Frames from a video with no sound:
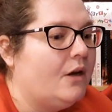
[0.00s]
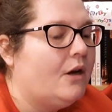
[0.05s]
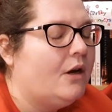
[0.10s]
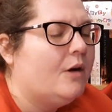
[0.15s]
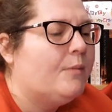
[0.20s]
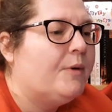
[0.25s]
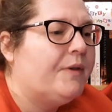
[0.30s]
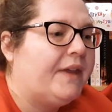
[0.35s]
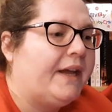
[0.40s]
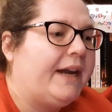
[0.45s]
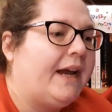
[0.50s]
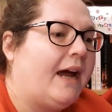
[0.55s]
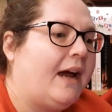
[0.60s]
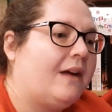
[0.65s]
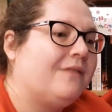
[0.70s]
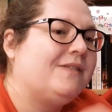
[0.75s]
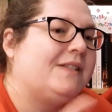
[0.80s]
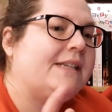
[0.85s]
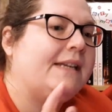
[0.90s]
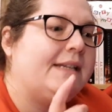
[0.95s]
have since
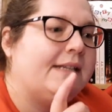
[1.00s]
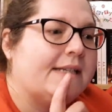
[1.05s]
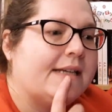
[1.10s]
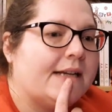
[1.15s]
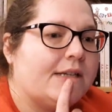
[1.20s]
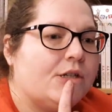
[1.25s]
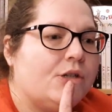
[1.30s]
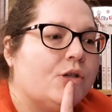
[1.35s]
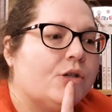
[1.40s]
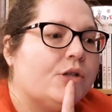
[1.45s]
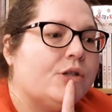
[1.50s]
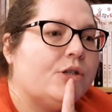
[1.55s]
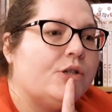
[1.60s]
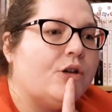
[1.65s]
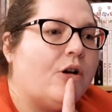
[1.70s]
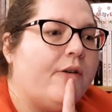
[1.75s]
had a look at Storygraph to